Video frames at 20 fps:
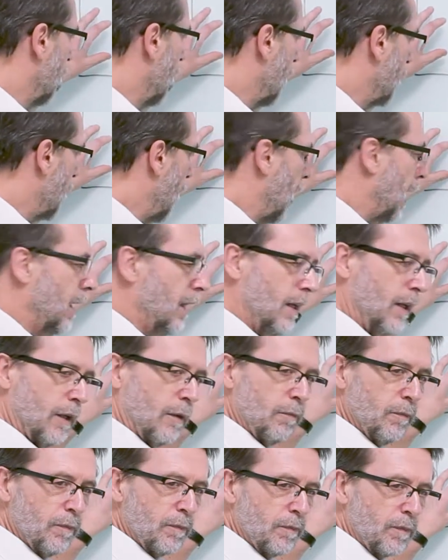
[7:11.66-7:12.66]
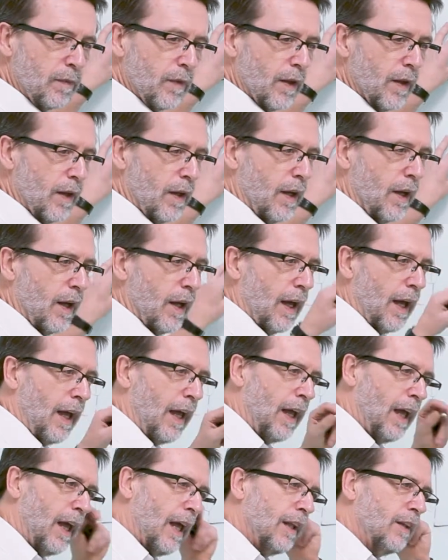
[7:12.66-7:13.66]
a bank
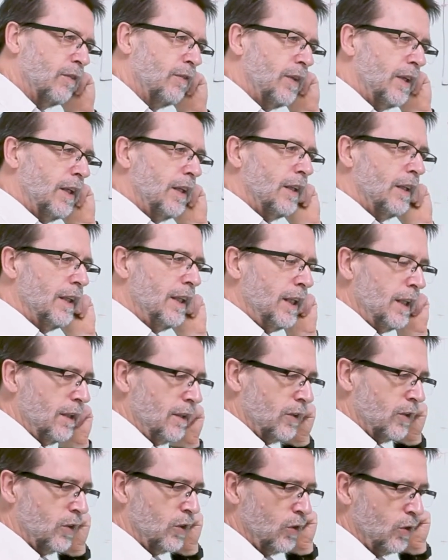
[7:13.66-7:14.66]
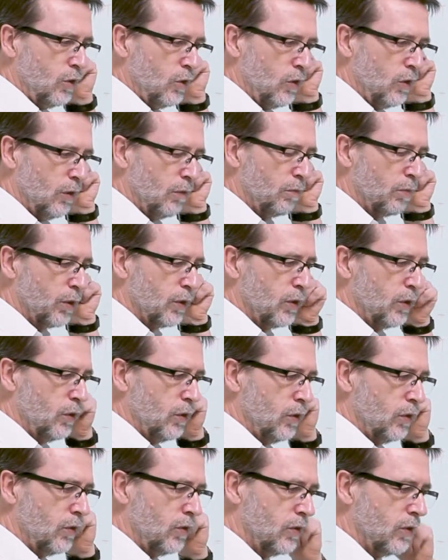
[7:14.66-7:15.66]
and we need to
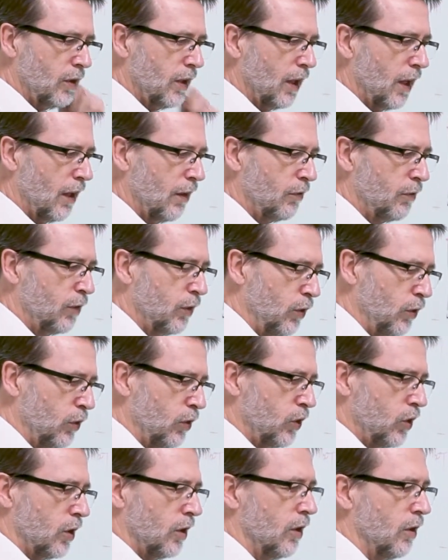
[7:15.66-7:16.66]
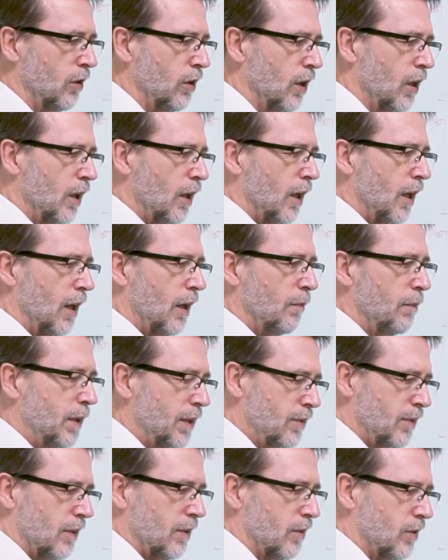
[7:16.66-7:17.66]
produce a future
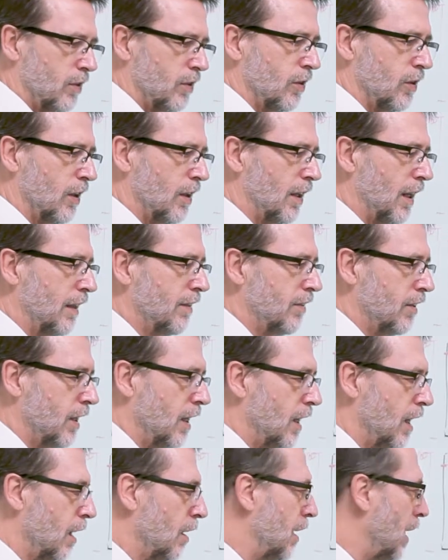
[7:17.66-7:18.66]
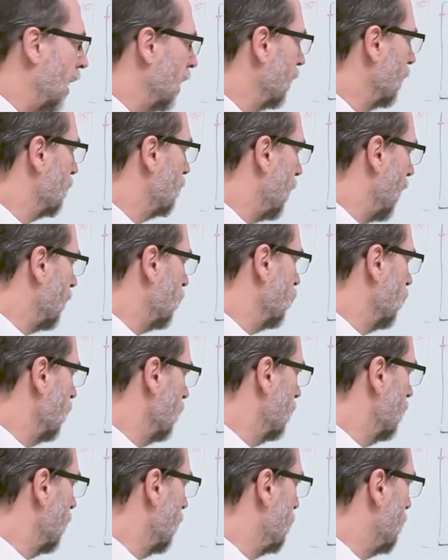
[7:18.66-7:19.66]
business, let's say like a budget, a